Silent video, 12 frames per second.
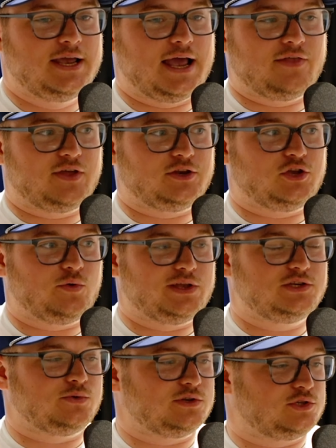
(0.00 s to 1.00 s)
and then go
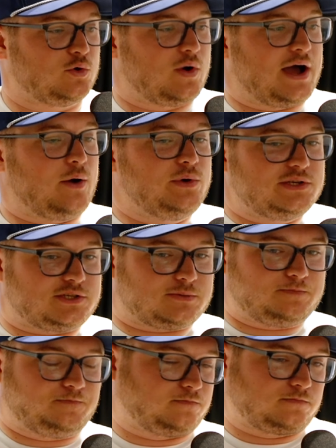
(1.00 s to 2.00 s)
into it so how is
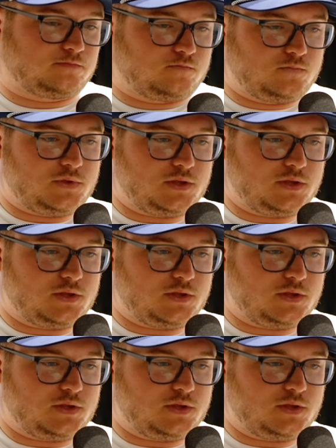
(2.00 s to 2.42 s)
great